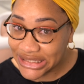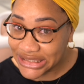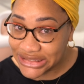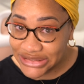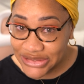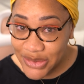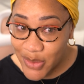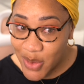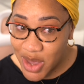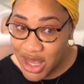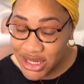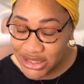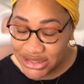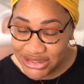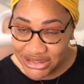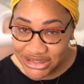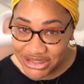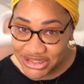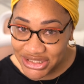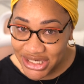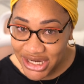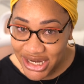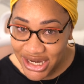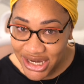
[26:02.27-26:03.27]
easy one to
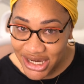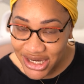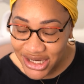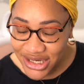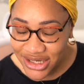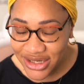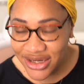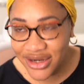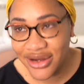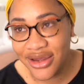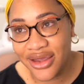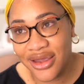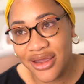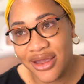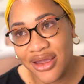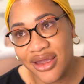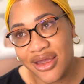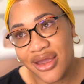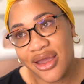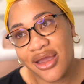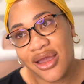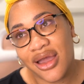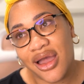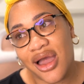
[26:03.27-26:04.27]
share.
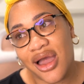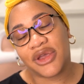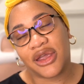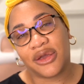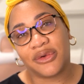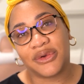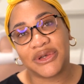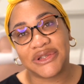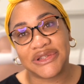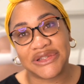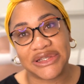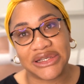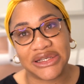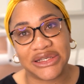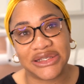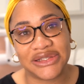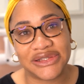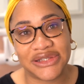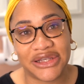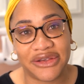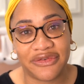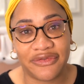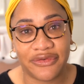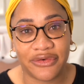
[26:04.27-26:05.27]
It was
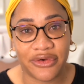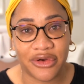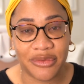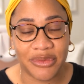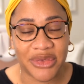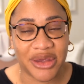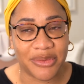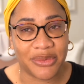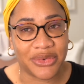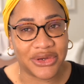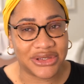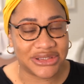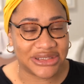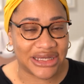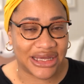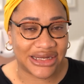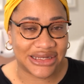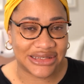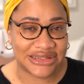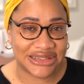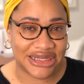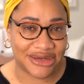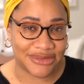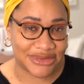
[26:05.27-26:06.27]
easy for me, but yeah, at
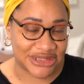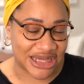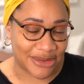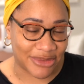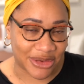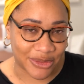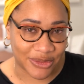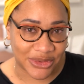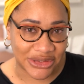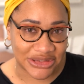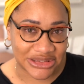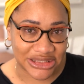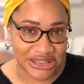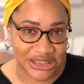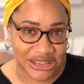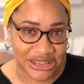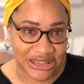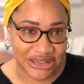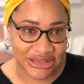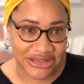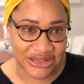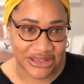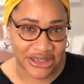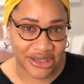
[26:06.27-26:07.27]
the same time it wasn't
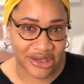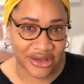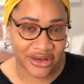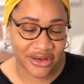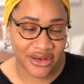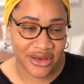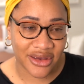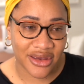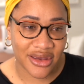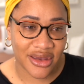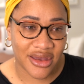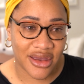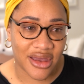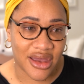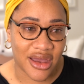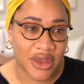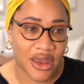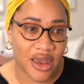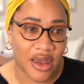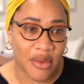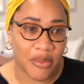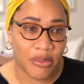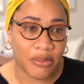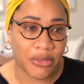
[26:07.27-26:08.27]
easy.
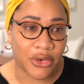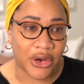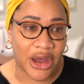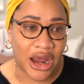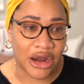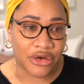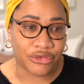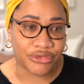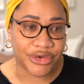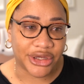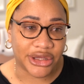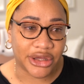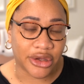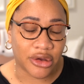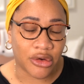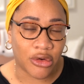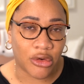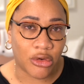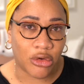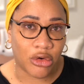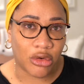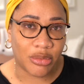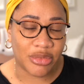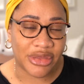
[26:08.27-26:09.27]
But I really
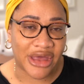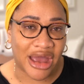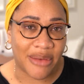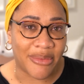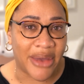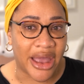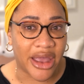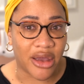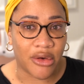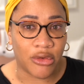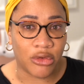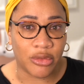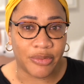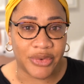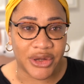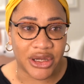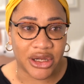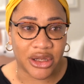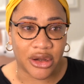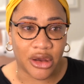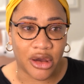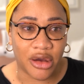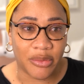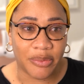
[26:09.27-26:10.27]
hope that by
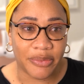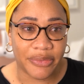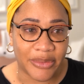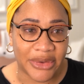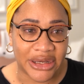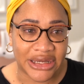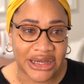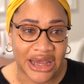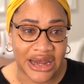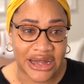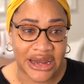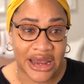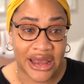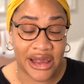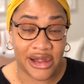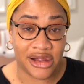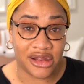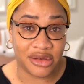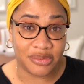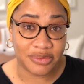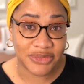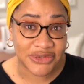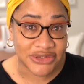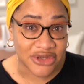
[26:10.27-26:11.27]
opening up, it can
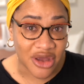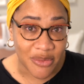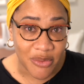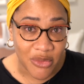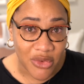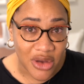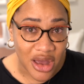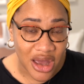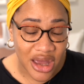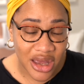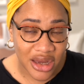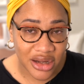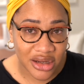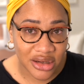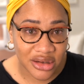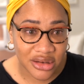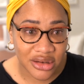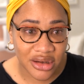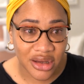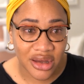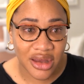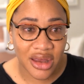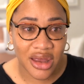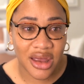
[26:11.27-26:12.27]
help
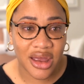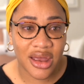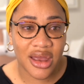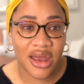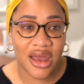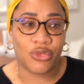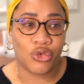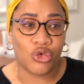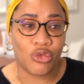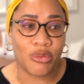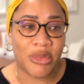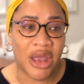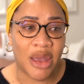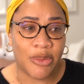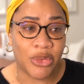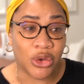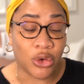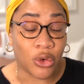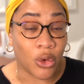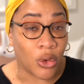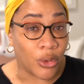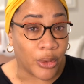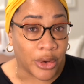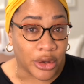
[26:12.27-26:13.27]
someone who might be
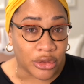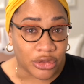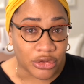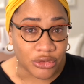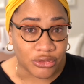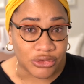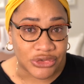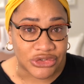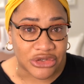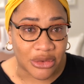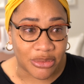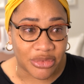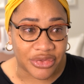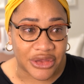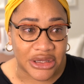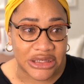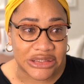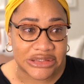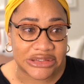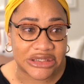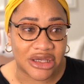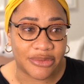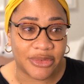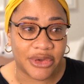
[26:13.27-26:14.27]
going through something
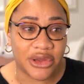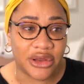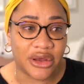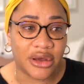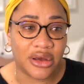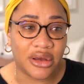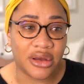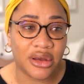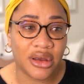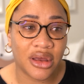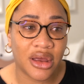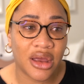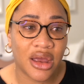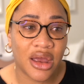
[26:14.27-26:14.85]
similar.